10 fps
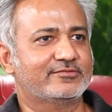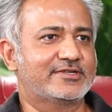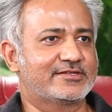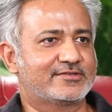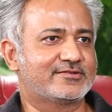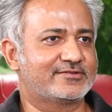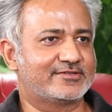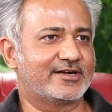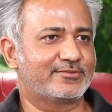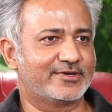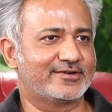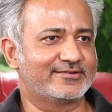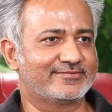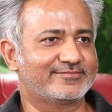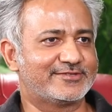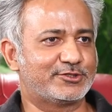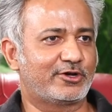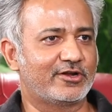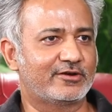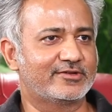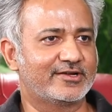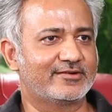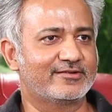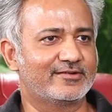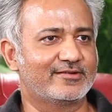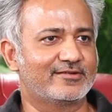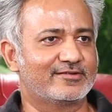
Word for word: let's set up a stall out there. Hmm.